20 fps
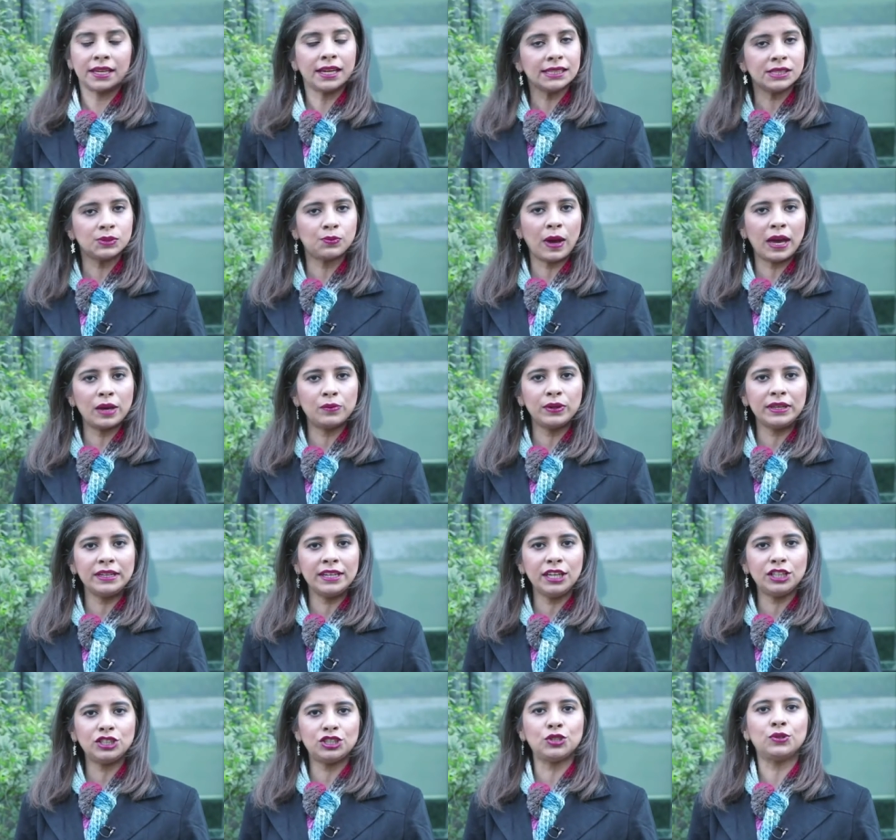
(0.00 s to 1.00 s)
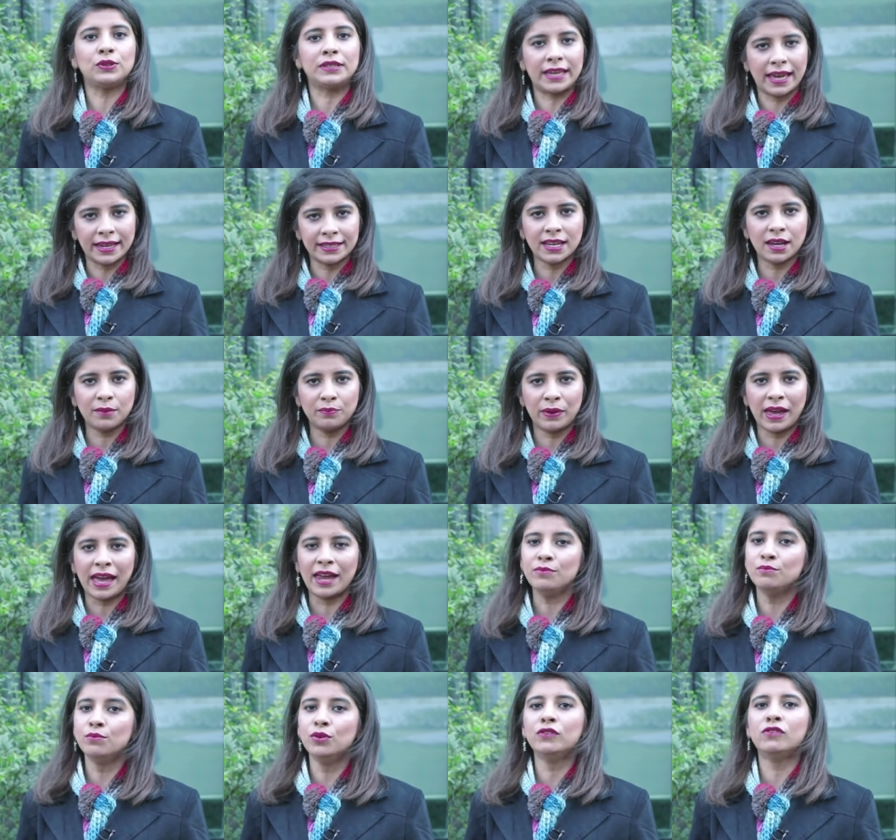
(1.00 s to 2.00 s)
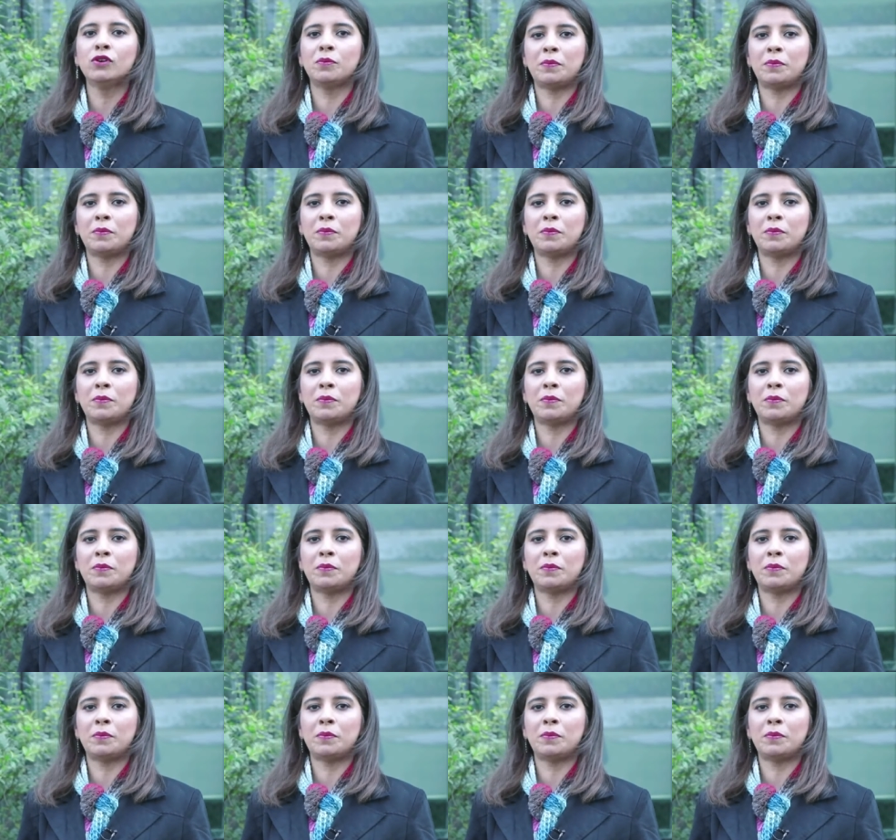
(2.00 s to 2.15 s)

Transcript: Here's why we need to get up and move